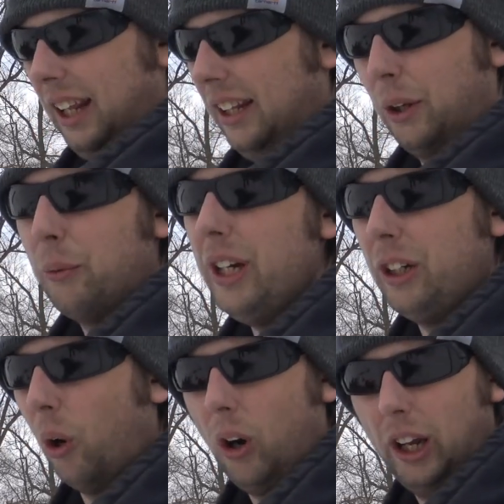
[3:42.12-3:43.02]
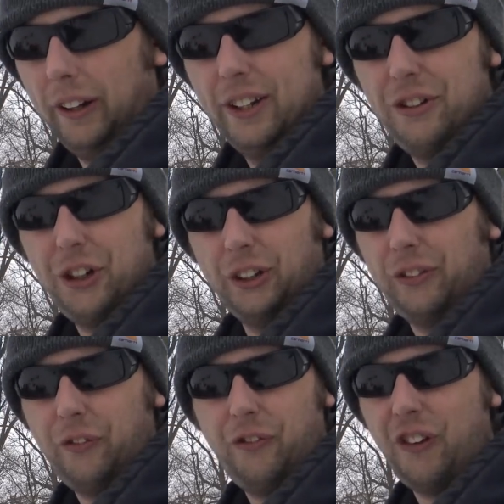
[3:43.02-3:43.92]
the recoil is just
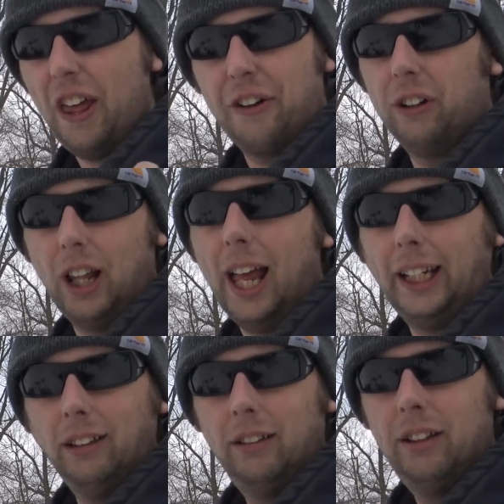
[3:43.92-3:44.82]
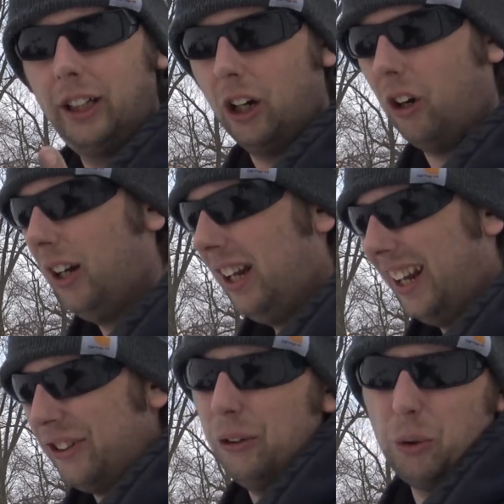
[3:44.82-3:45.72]
feather light, you know? A
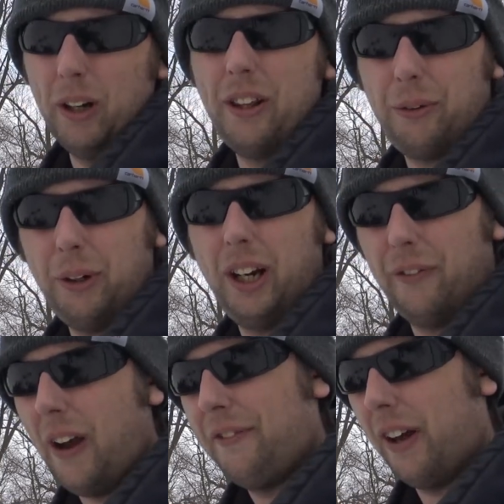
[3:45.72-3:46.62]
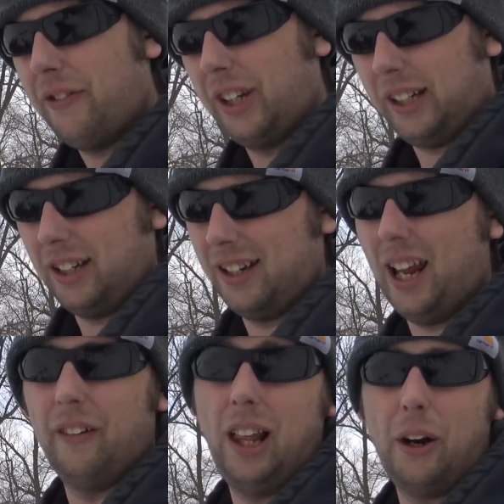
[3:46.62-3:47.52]
223 or 556 doesn't
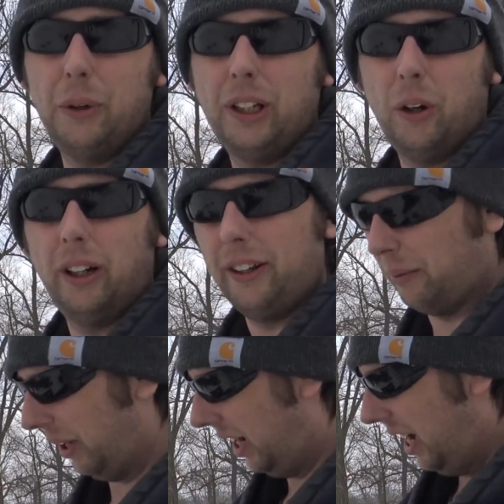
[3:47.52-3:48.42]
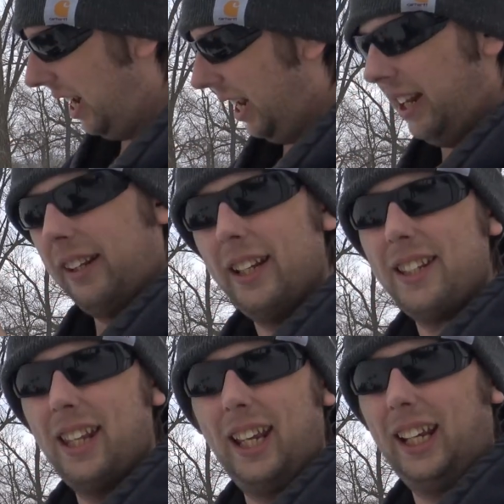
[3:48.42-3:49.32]
have a lot of recoil either, but this
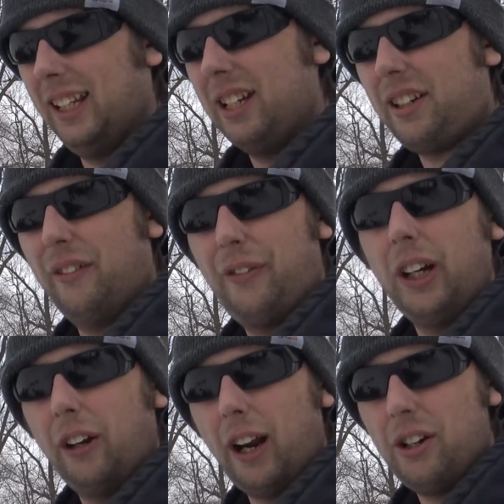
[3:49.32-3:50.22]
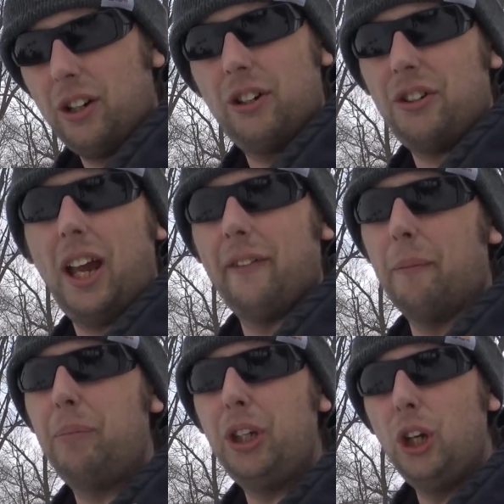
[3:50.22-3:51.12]
thing in this configuration just have a
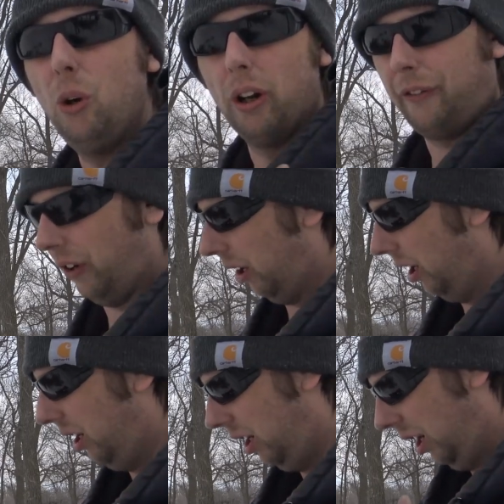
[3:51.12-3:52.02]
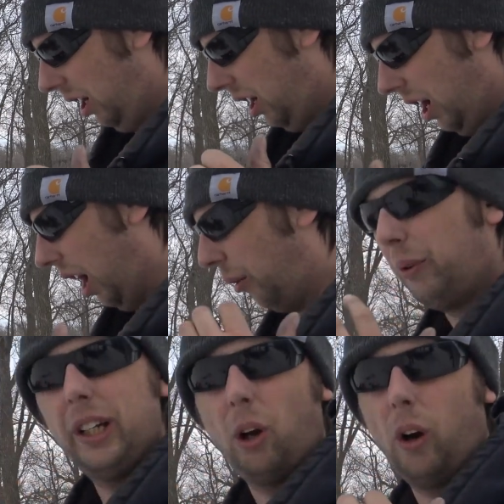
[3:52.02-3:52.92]
beautiful uh,
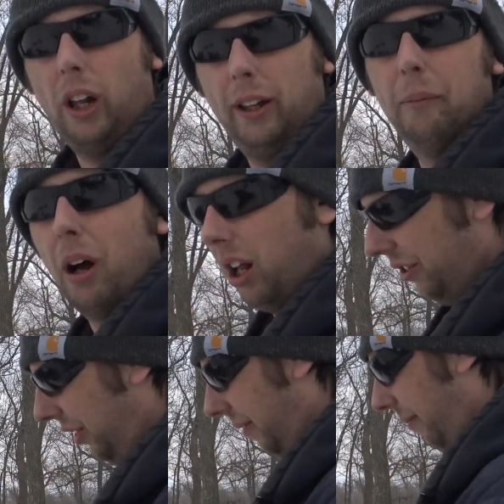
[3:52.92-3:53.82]
recoil impulse.